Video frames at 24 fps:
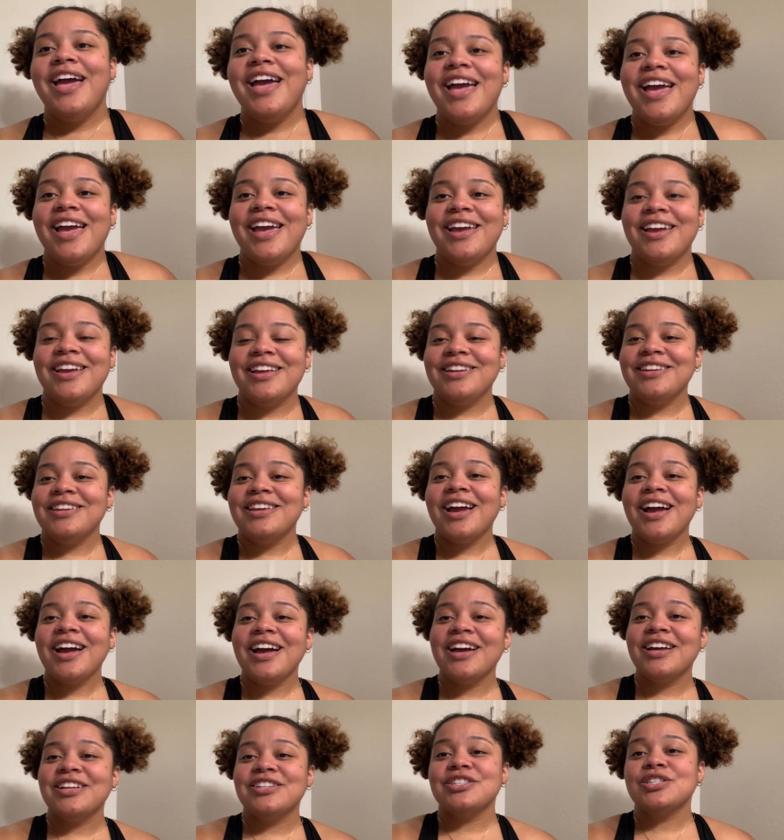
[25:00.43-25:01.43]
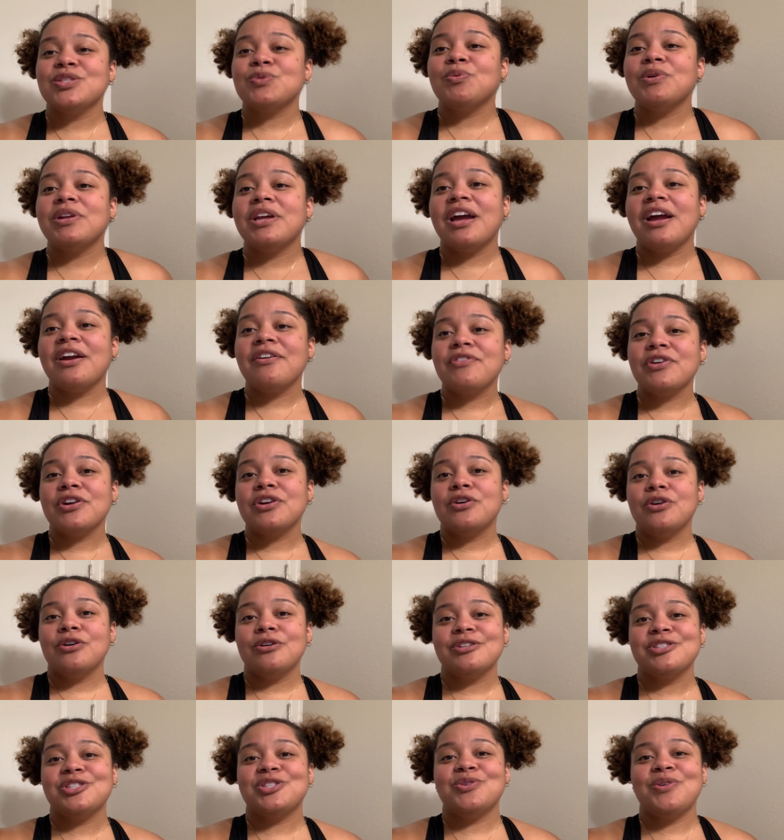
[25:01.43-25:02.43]
And yeah, just whatever
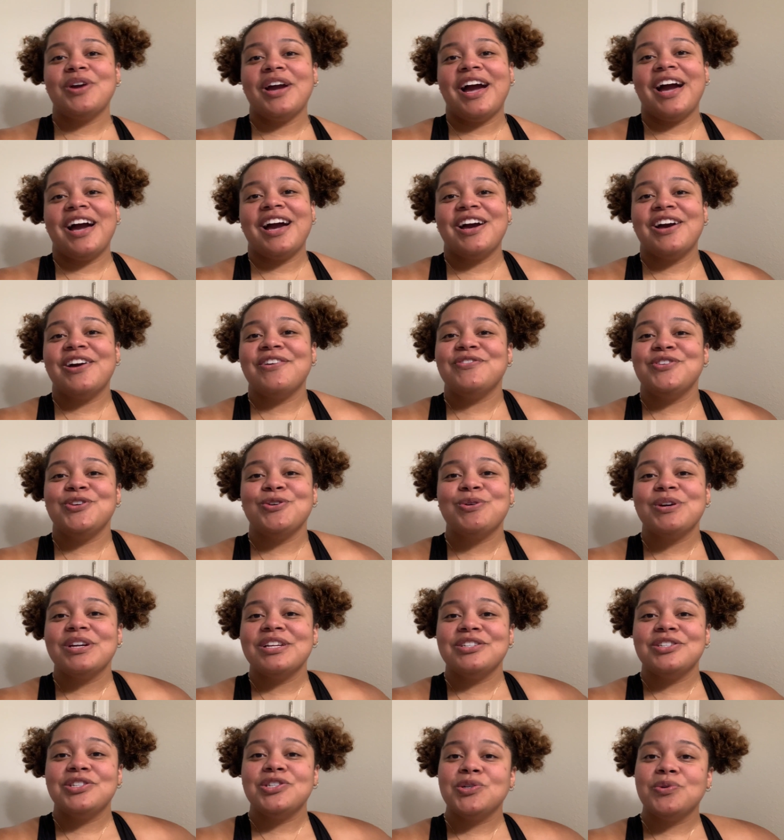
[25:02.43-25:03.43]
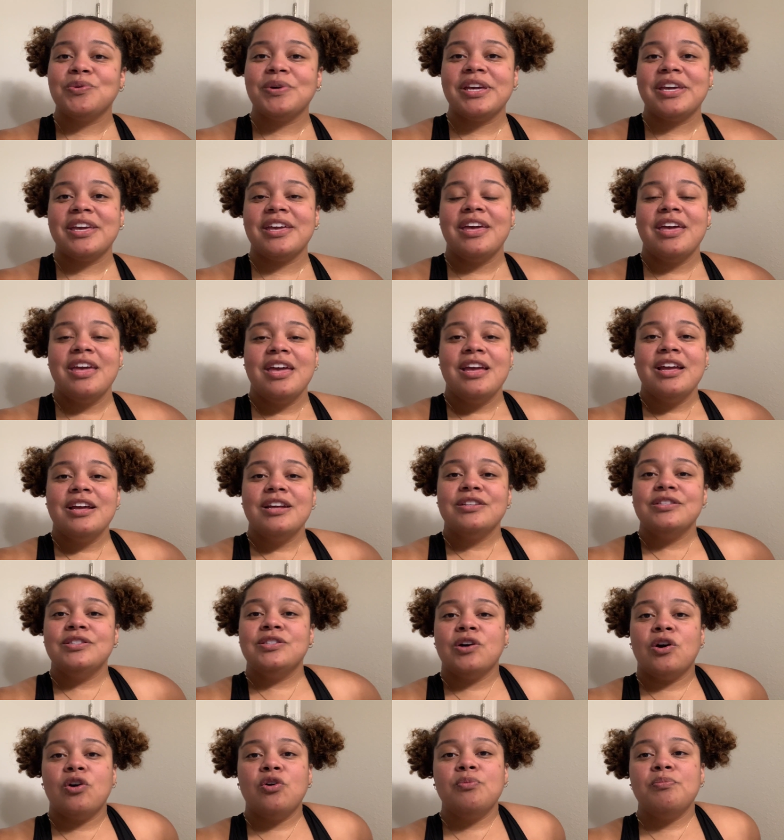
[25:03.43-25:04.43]
goals you have, you can do it.
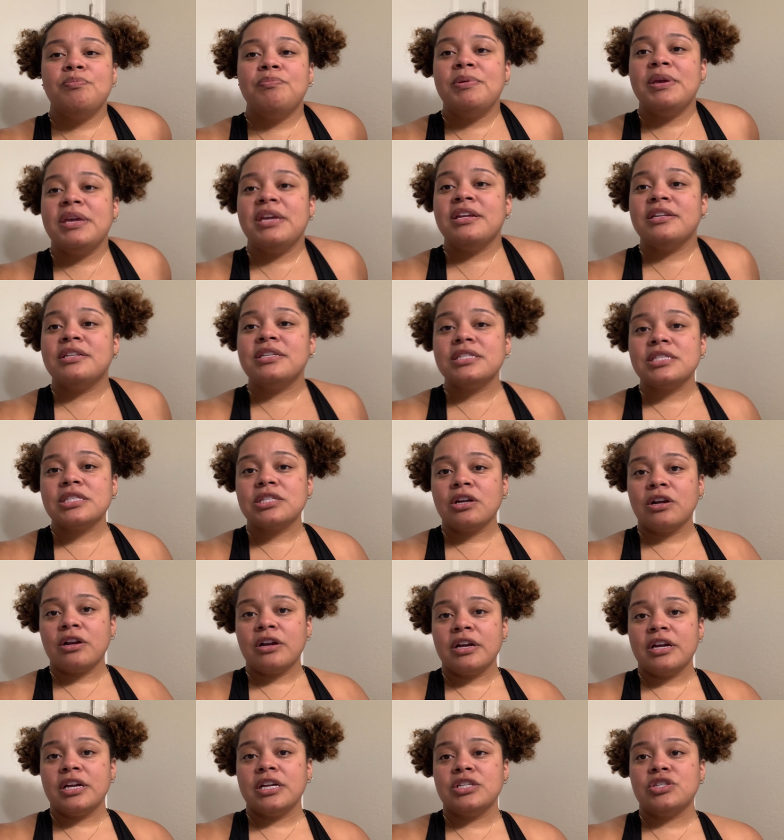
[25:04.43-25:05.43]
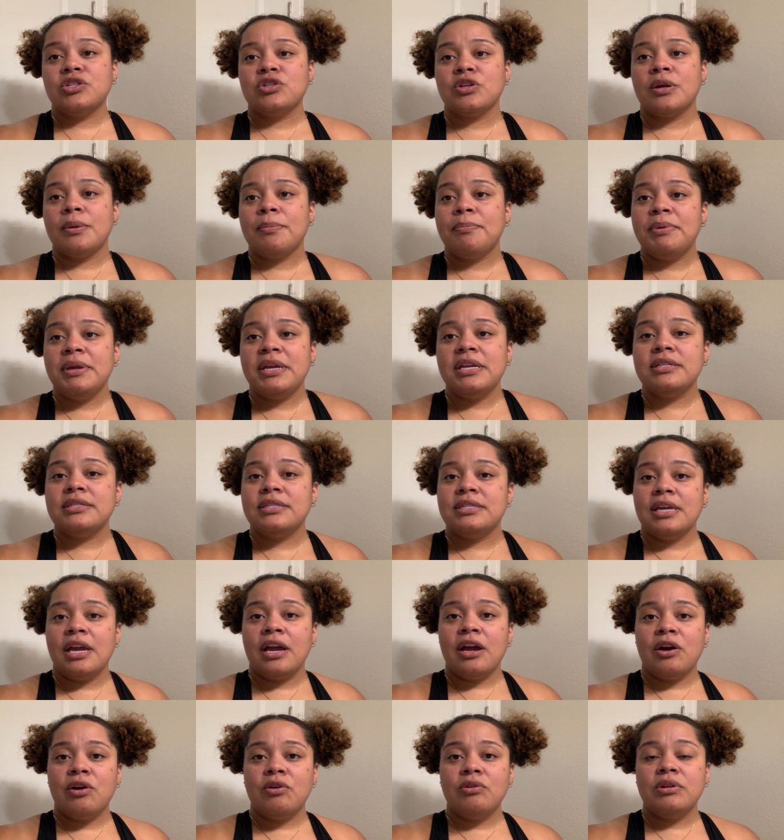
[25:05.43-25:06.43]
Don't be discouraged or beat
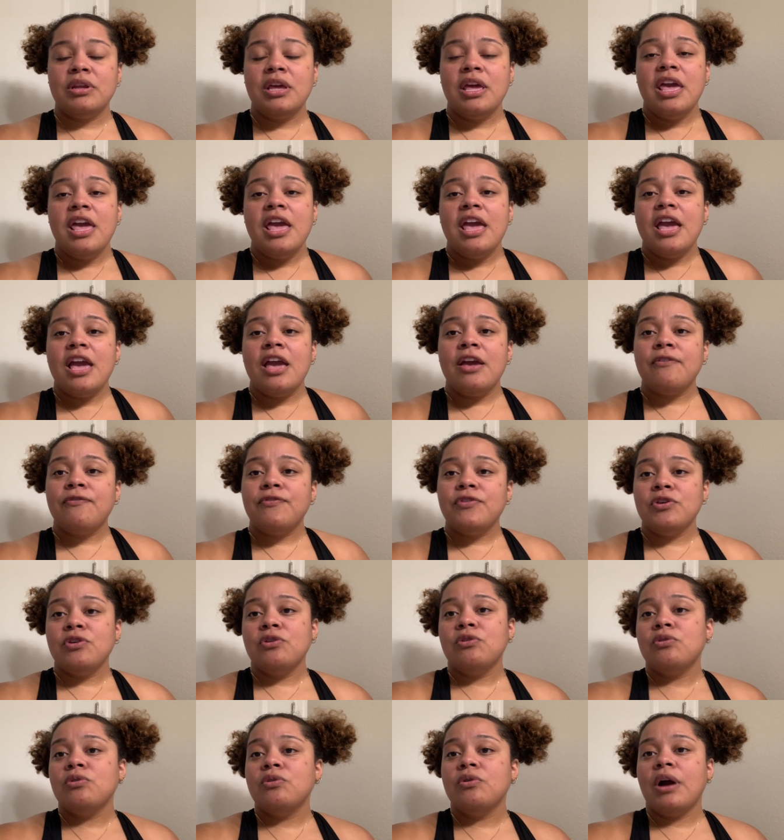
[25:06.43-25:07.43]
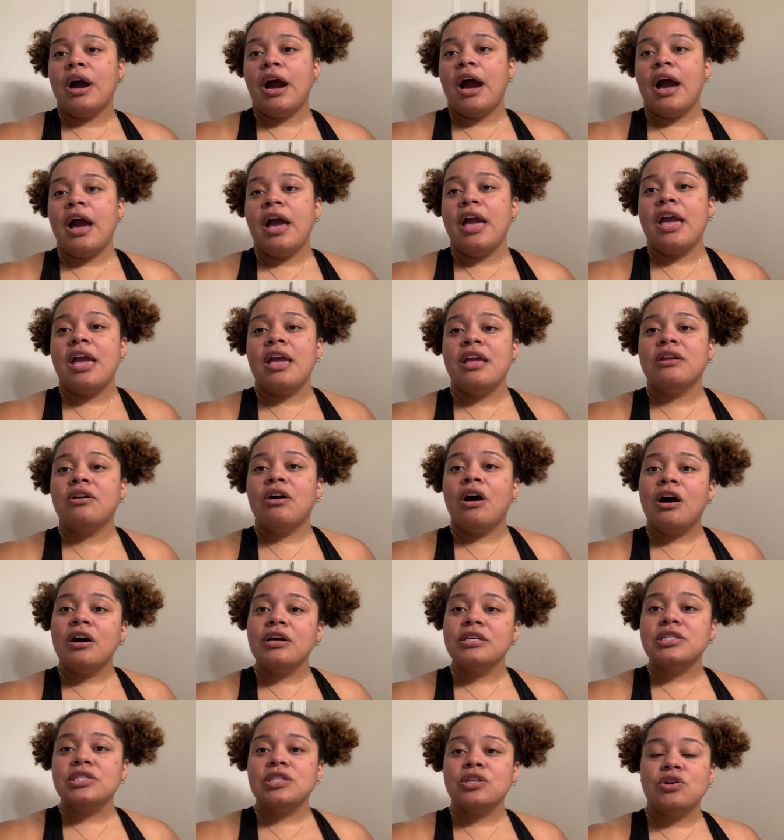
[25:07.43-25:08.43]
down. And
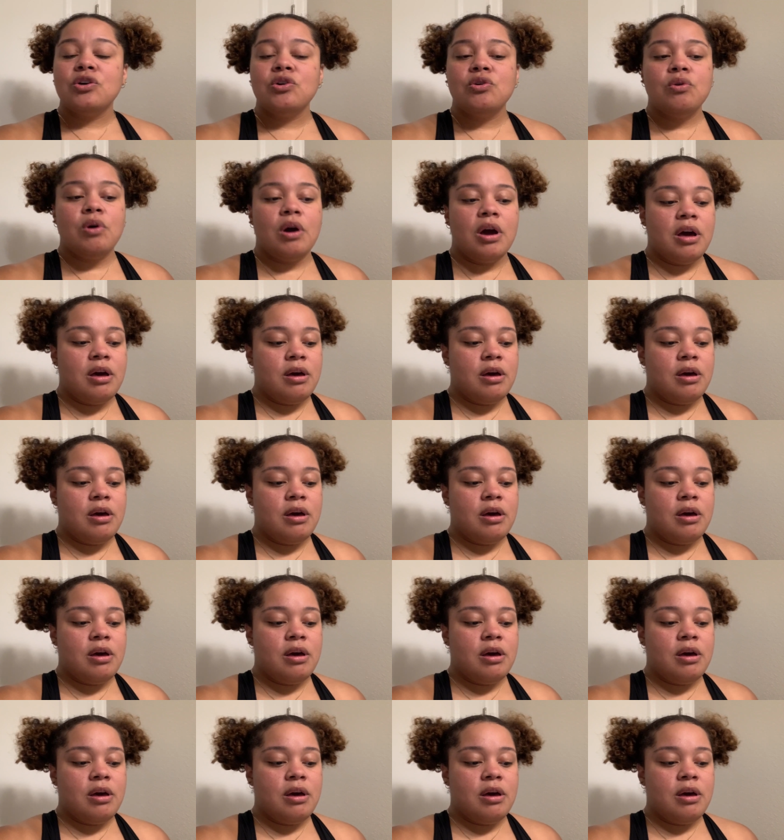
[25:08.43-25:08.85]
also,